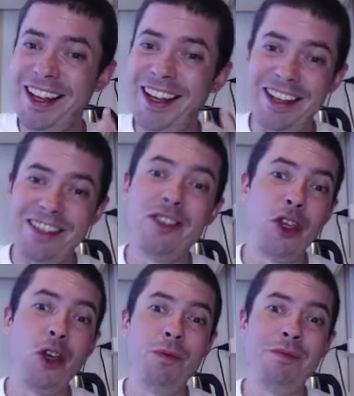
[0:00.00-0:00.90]
it's not
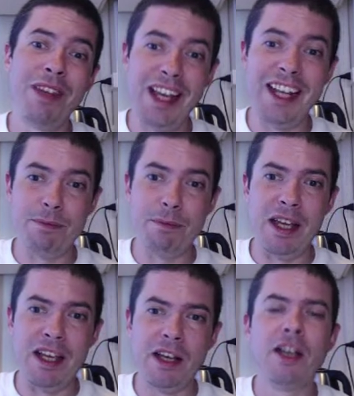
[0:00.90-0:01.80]
you, it's me.
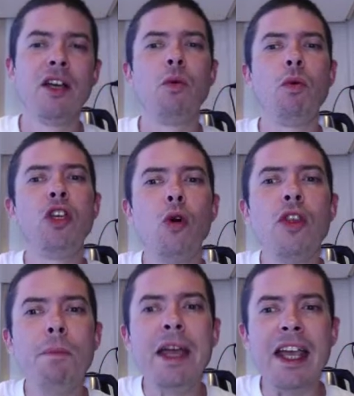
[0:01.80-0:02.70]
Well, you're the
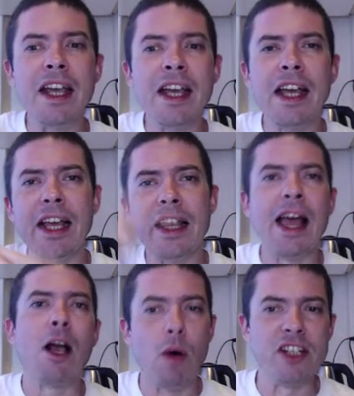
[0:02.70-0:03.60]
me in that
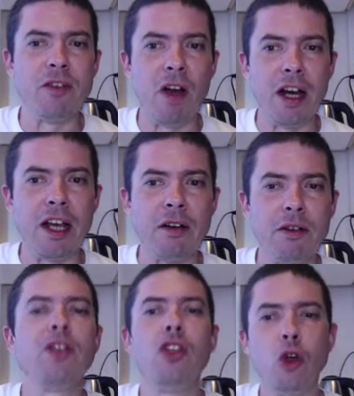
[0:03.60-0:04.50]
equation right now.
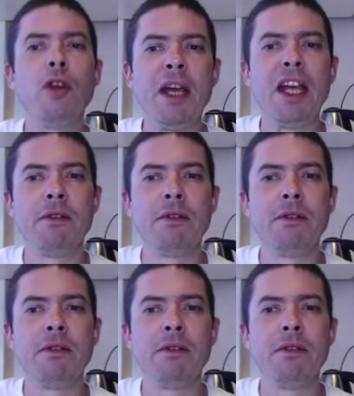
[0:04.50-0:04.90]
You're the me.